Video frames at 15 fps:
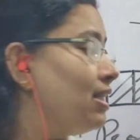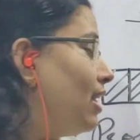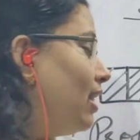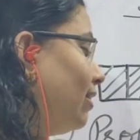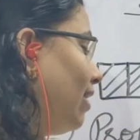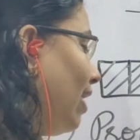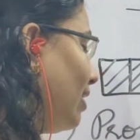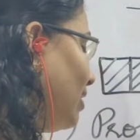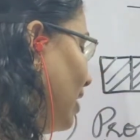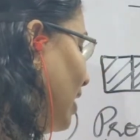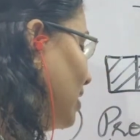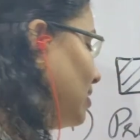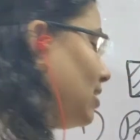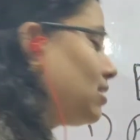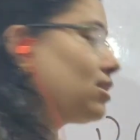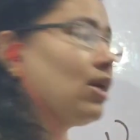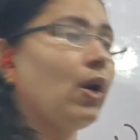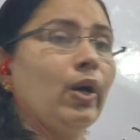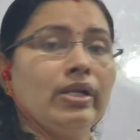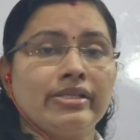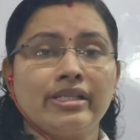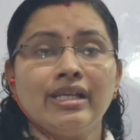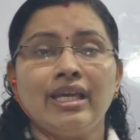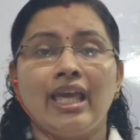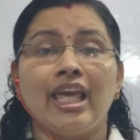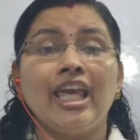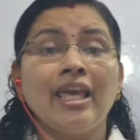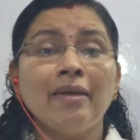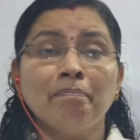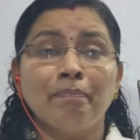then it is called
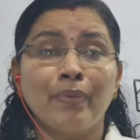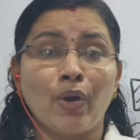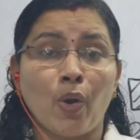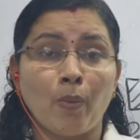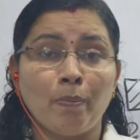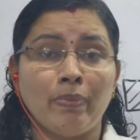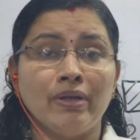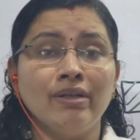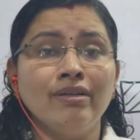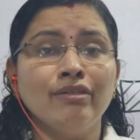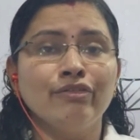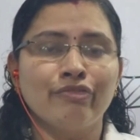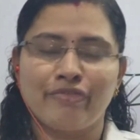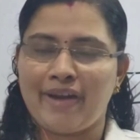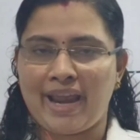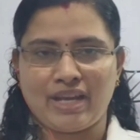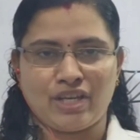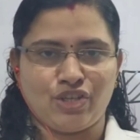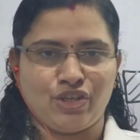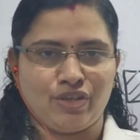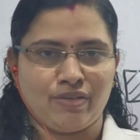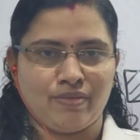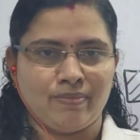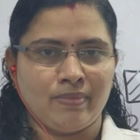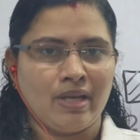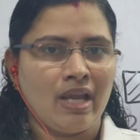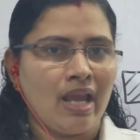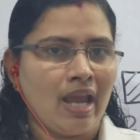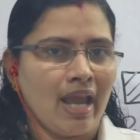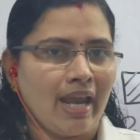improper fraction.
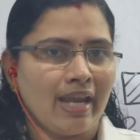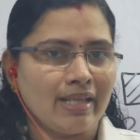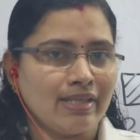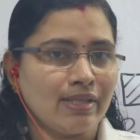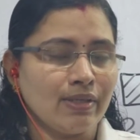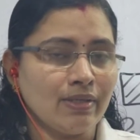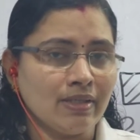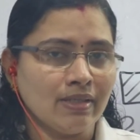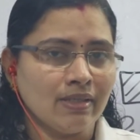Understood?